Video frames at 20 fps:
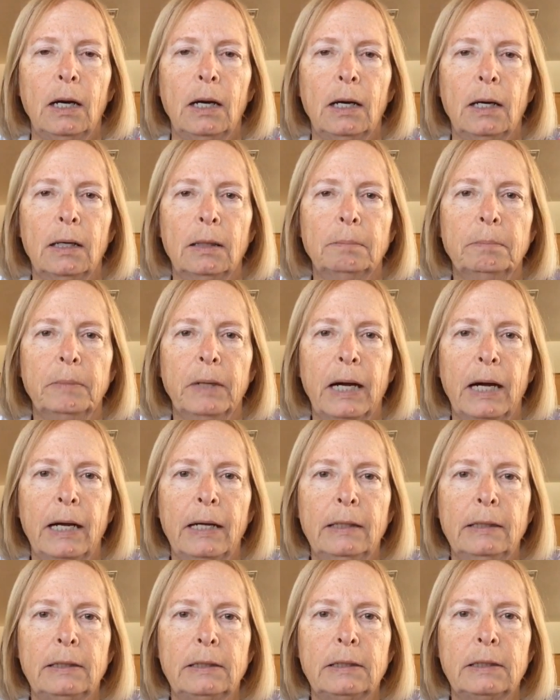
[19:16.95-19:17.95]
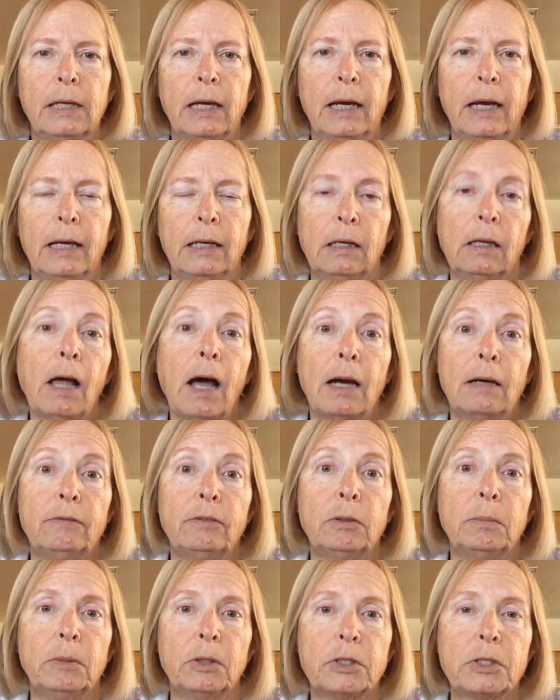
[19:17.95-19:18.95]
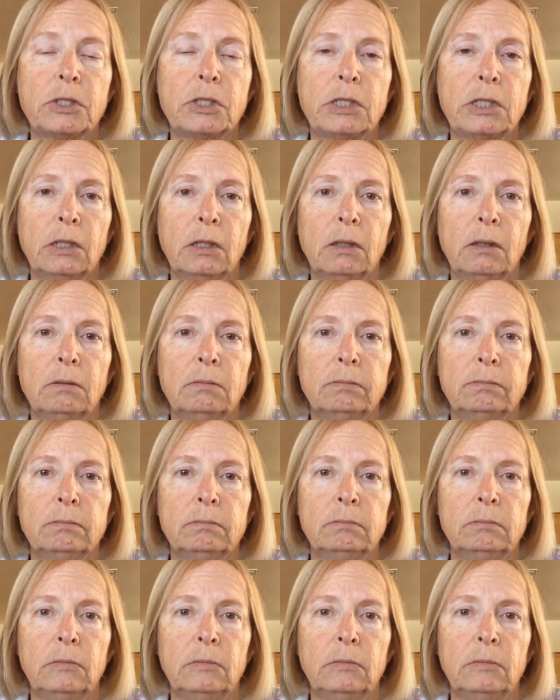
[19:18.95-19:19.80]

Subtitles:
and a lot of them are still